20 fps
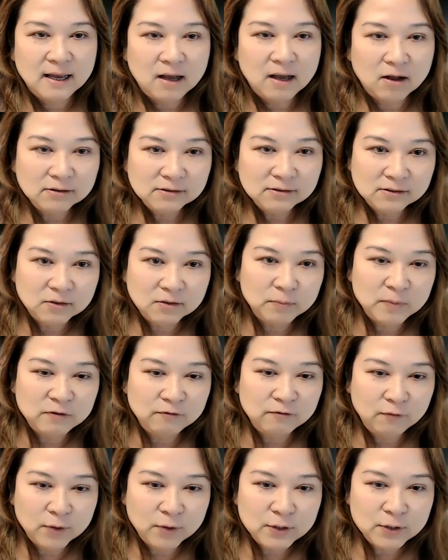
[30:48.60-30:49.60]
Also,
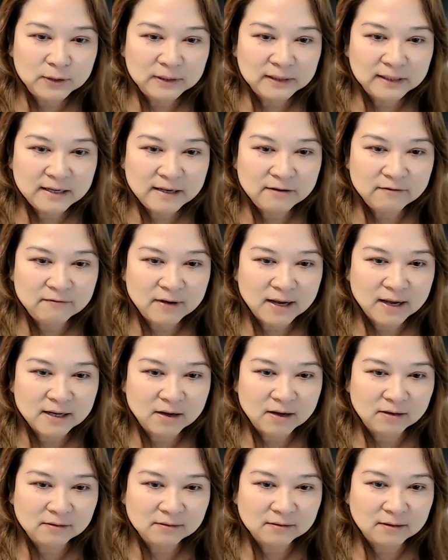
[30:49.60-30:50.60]
before you leave,
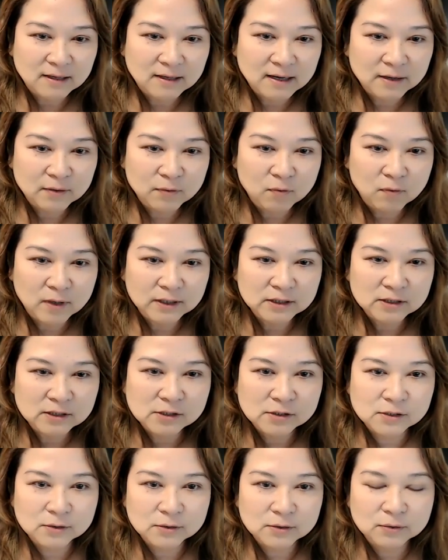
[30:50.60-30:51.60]
I want
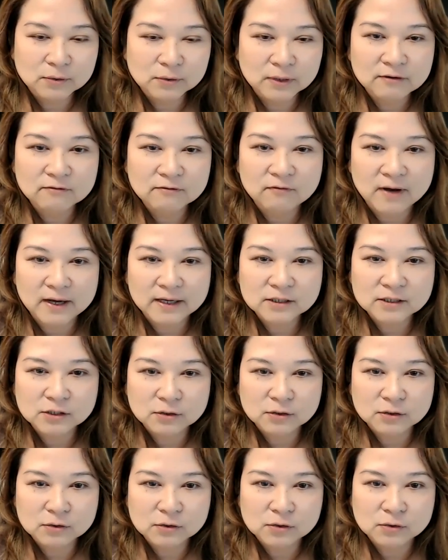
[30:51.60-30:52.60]
to invite
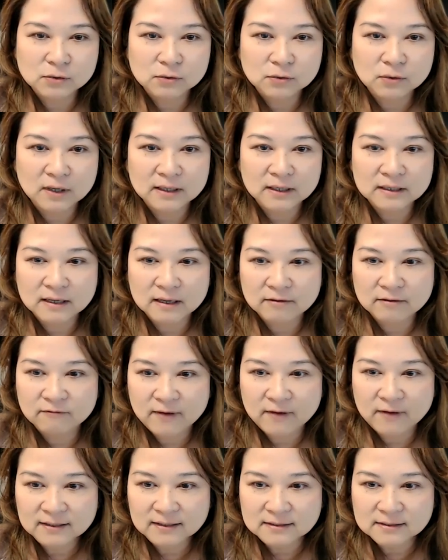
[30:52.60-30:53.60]
you to an
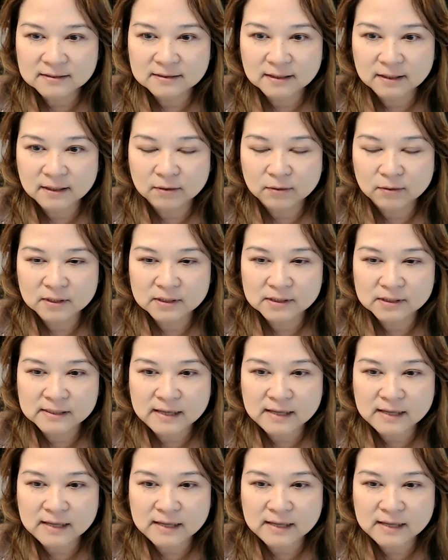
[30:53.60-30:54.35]
event that is